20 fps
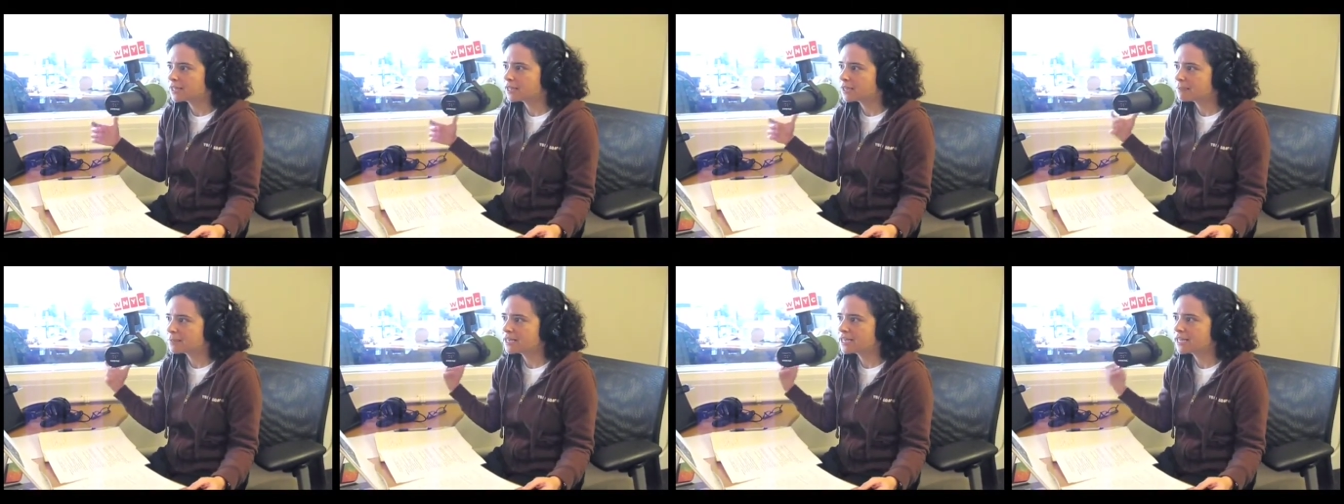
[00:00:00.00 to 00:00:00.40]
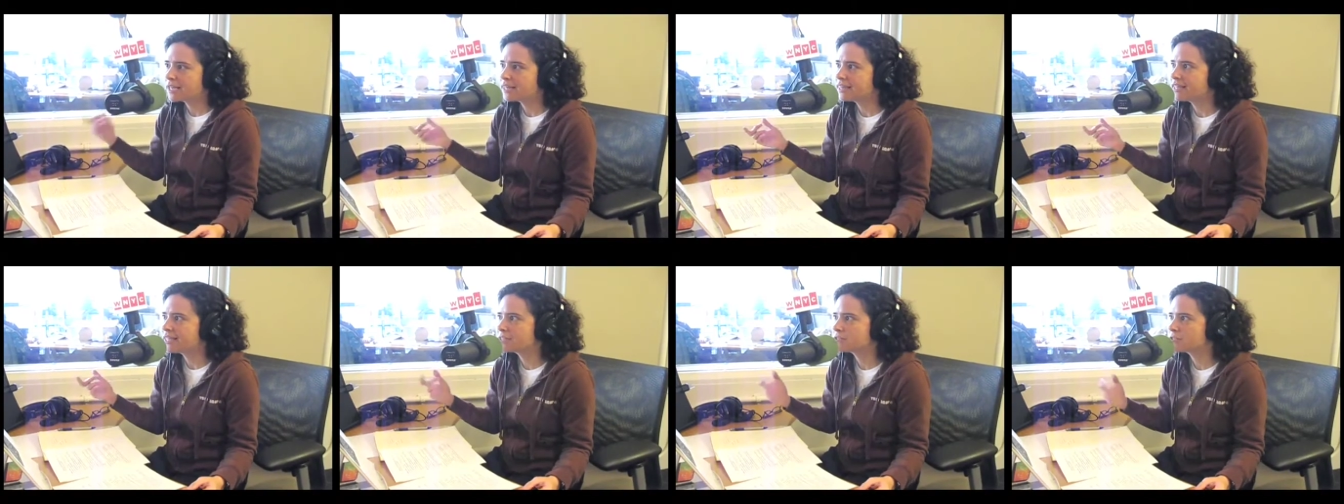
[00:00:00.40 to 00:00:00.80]
I mean, I
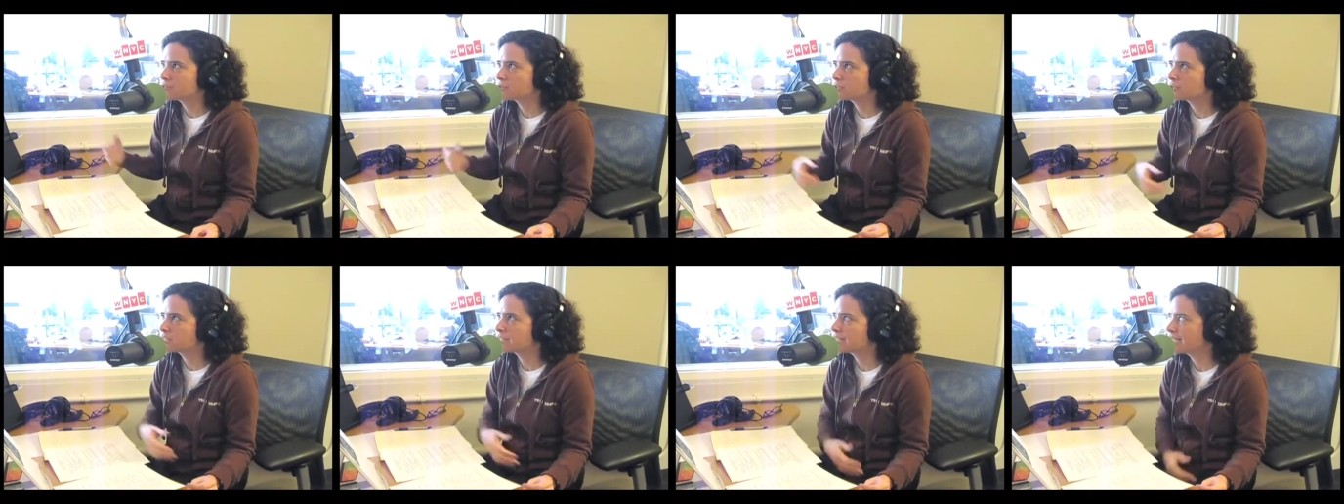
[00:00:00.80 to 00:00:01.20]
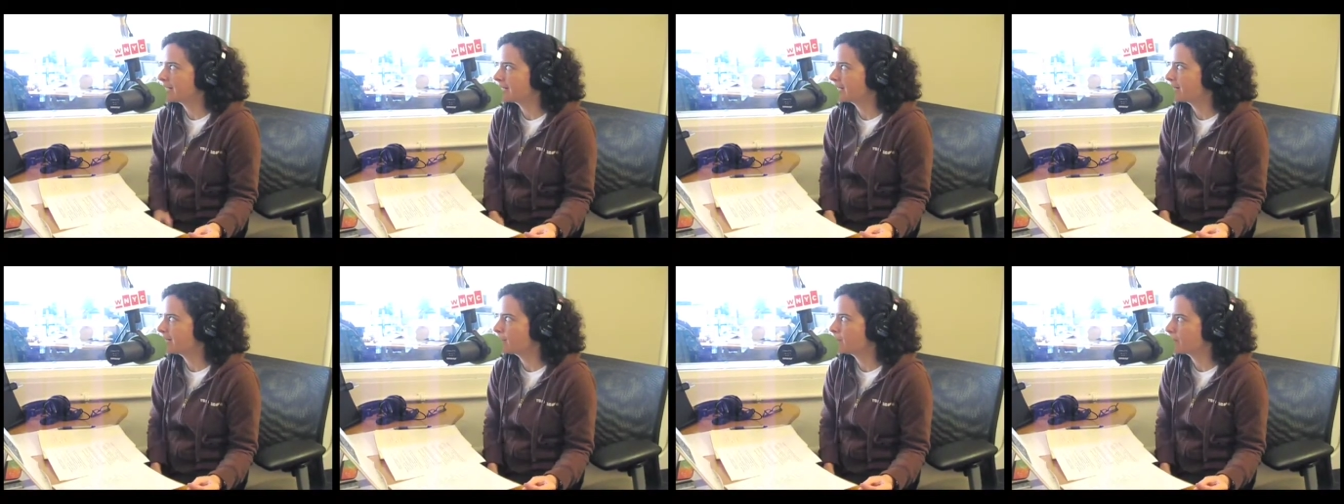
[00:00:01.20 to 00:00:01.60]
think
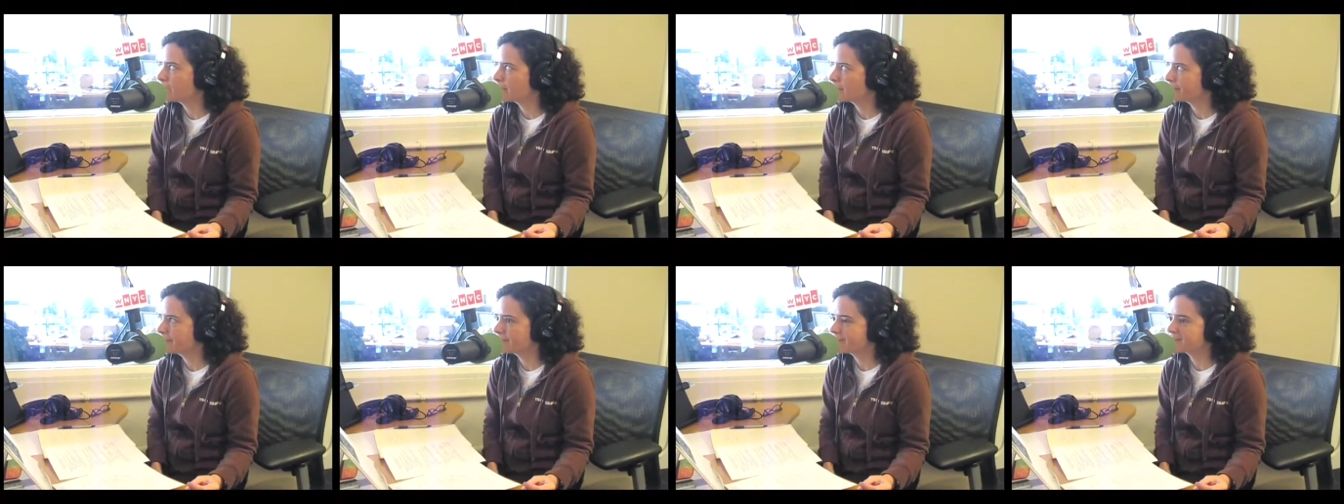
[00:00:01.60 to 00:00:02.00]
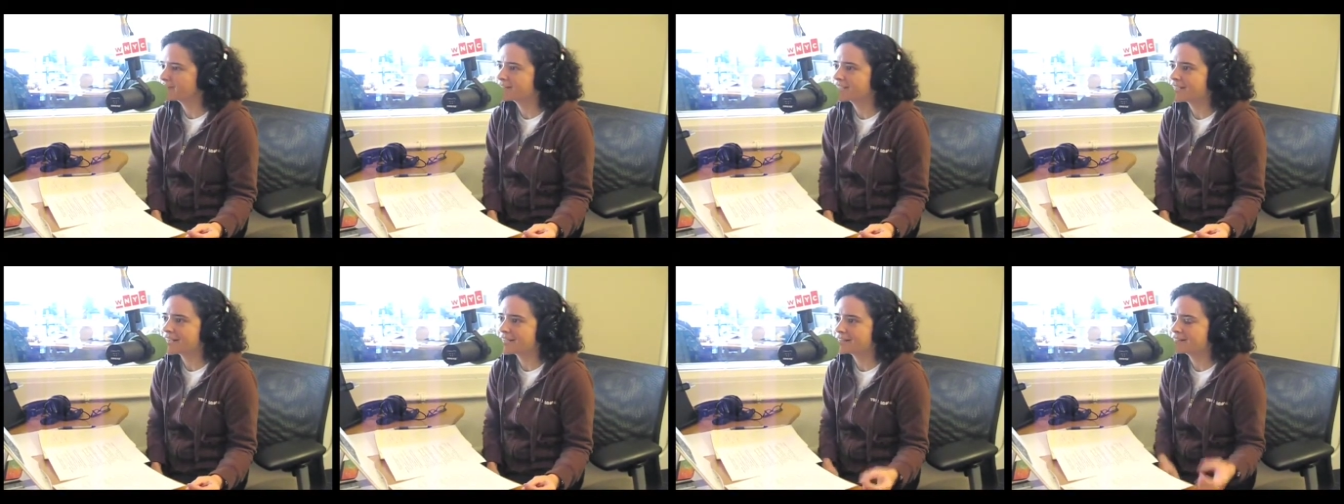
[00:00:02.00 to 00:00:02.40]
certainly in Abramovic's
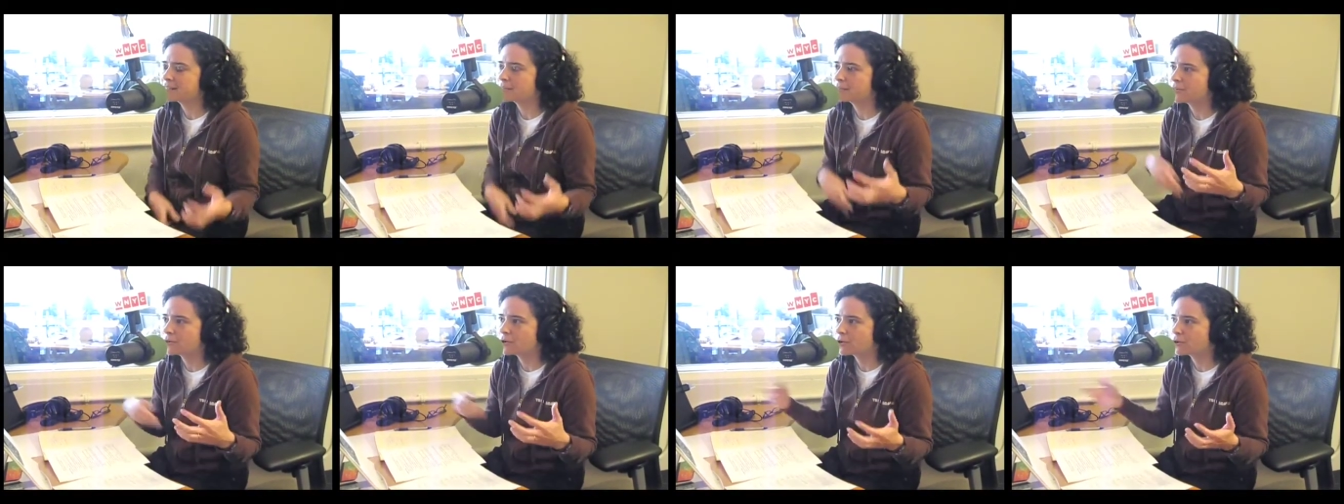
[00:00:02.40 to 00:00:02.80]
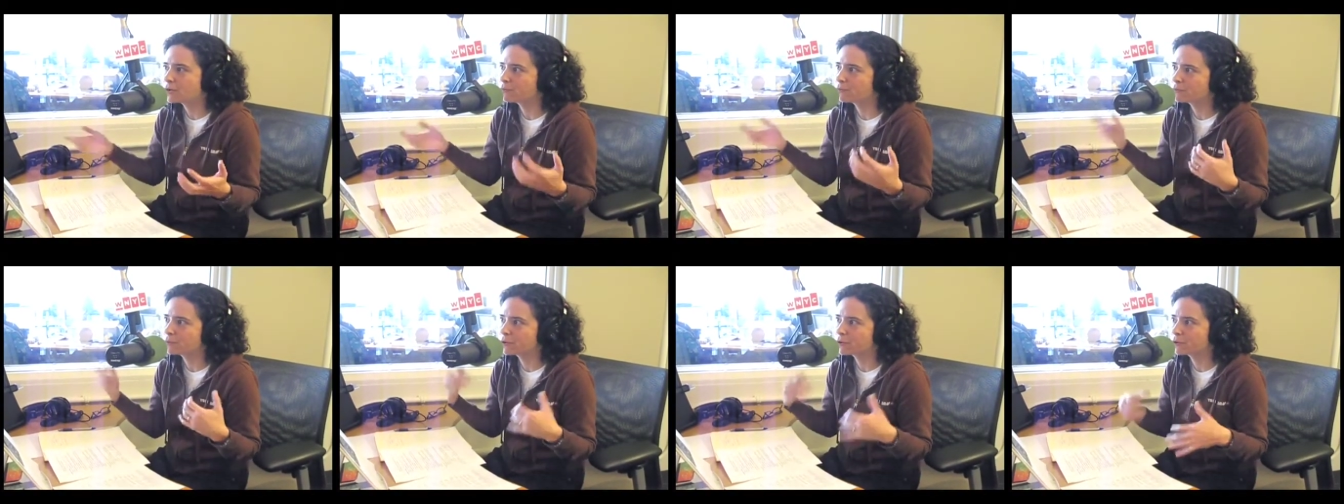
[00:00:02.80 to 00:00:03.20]
case, I mean her
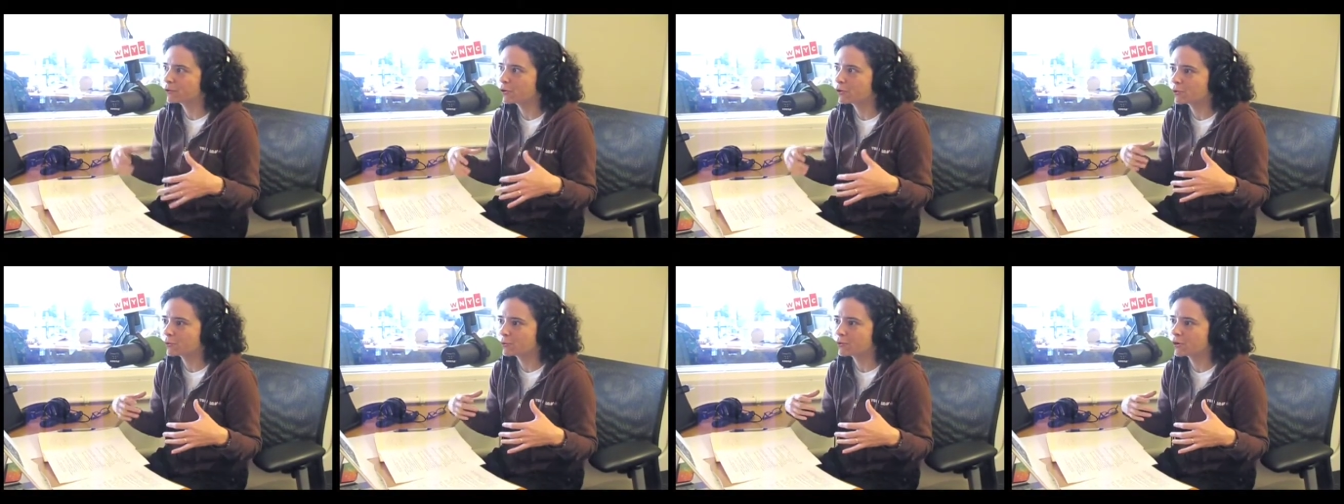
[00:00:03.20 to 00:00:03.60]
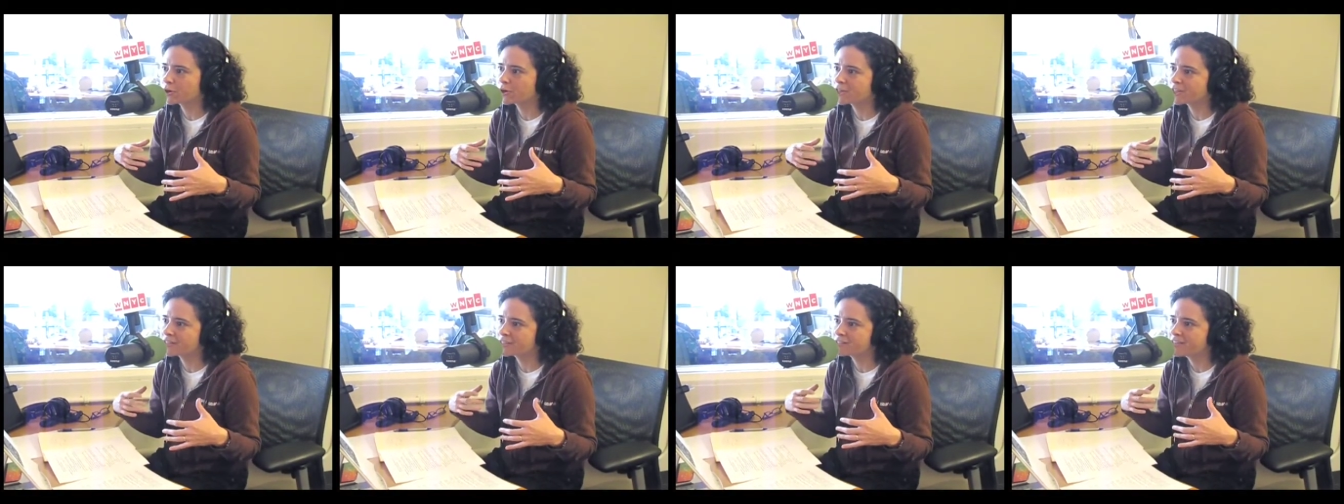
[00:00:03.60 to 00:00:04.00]
root, her
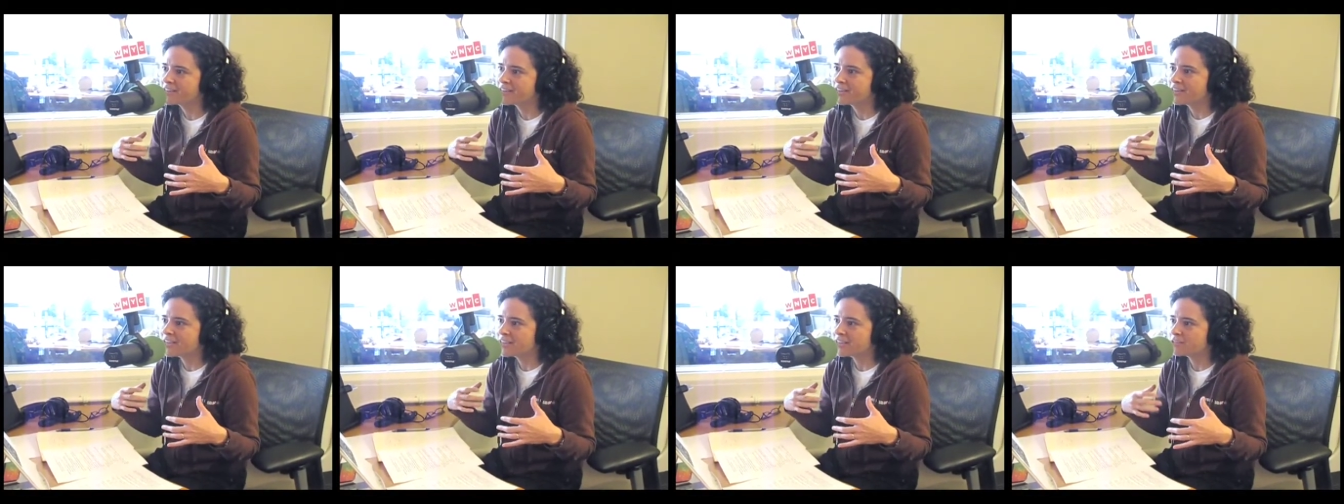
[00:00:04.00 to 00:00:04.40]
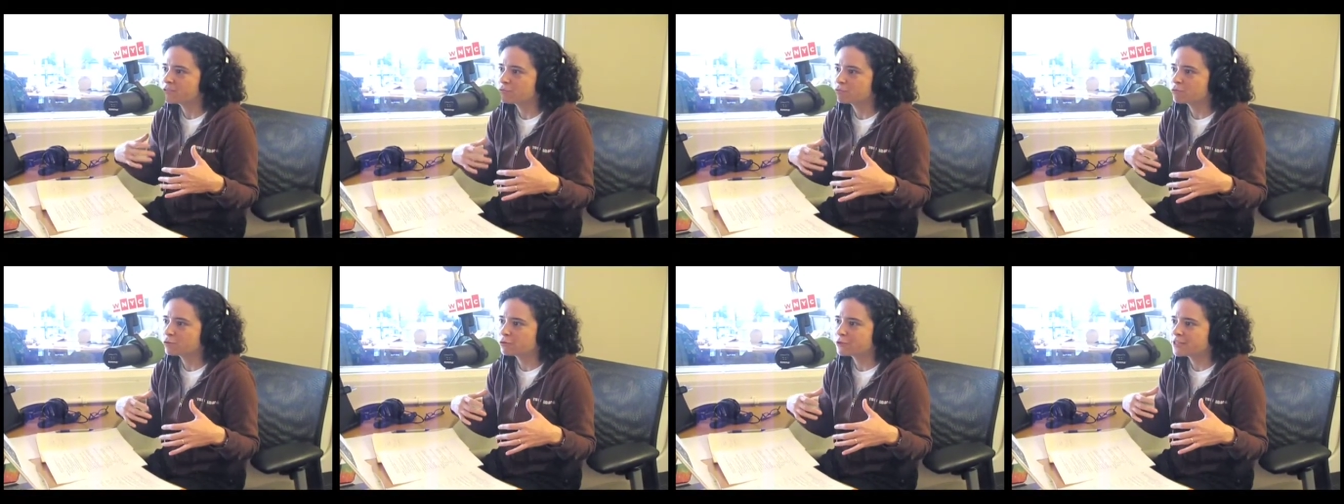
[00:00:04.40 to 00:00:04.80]
work is
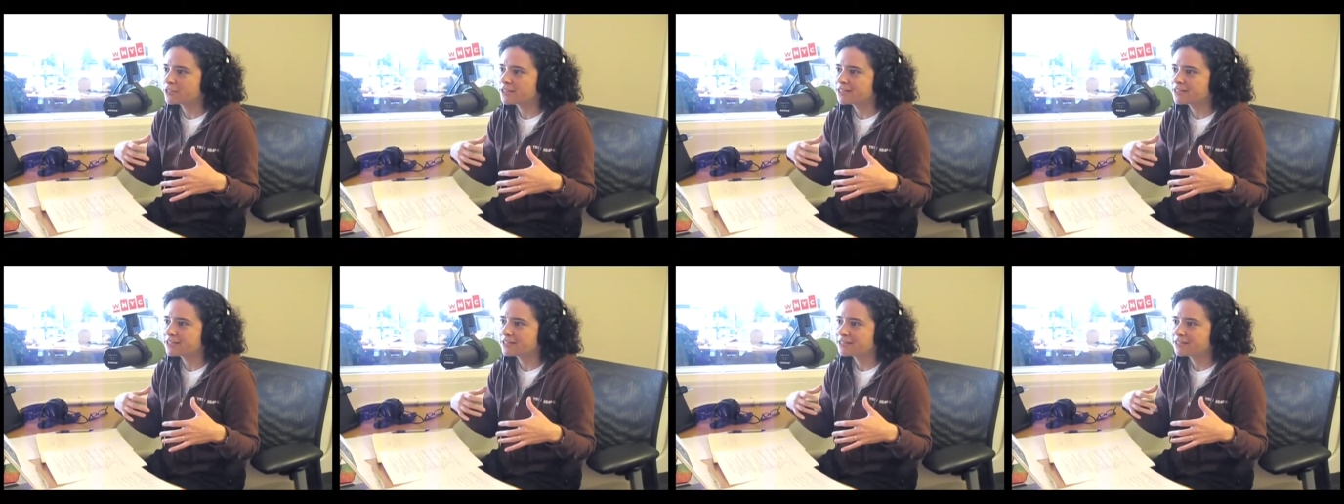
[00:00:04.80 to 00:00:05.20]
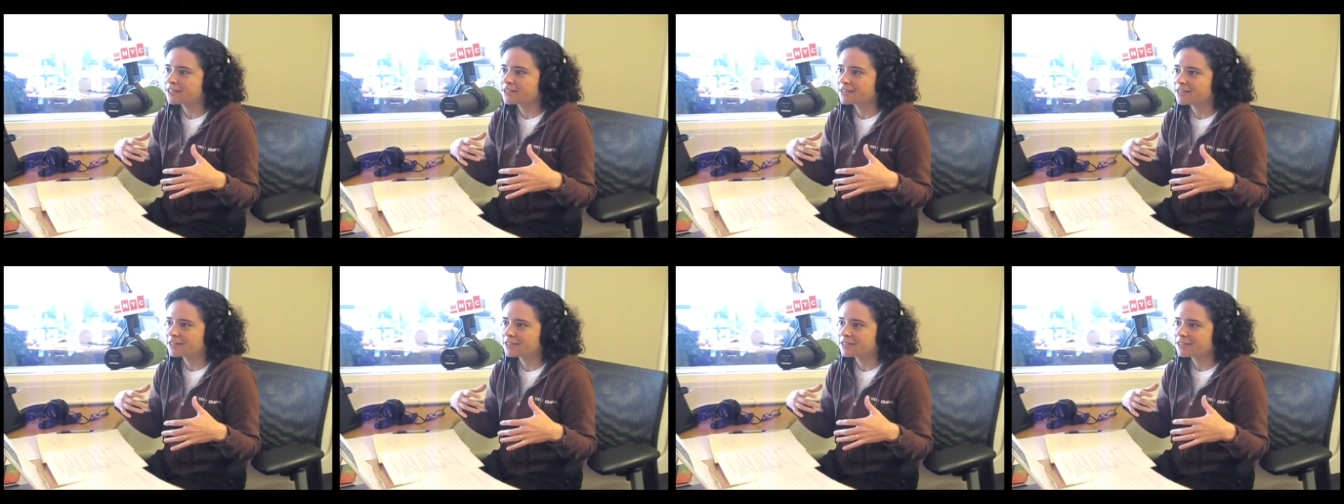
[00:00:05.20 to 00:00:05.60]
is rooted
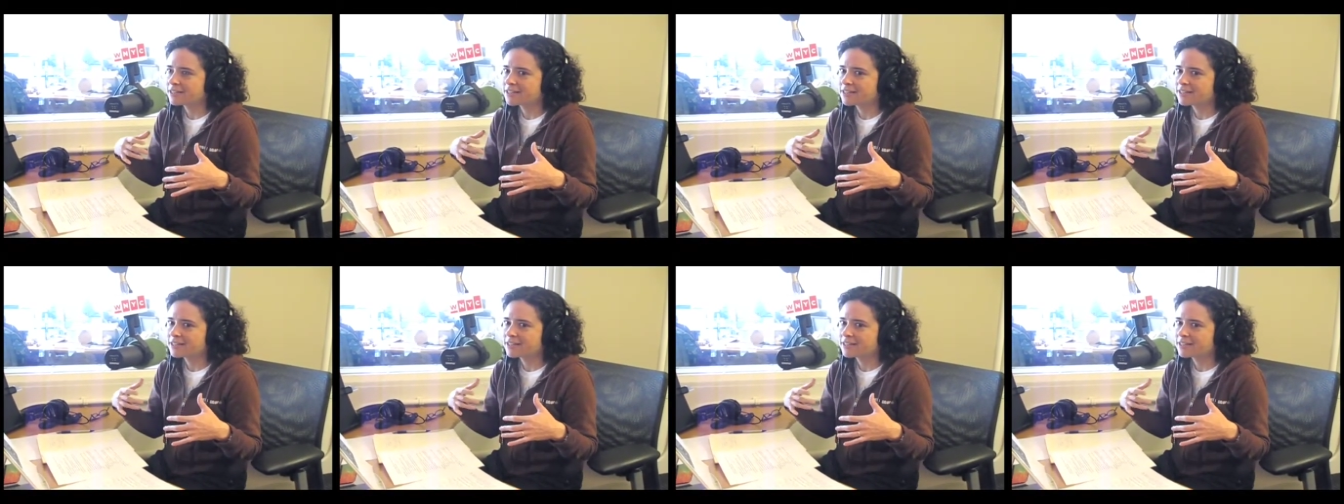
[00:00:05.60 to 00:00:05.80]
uh,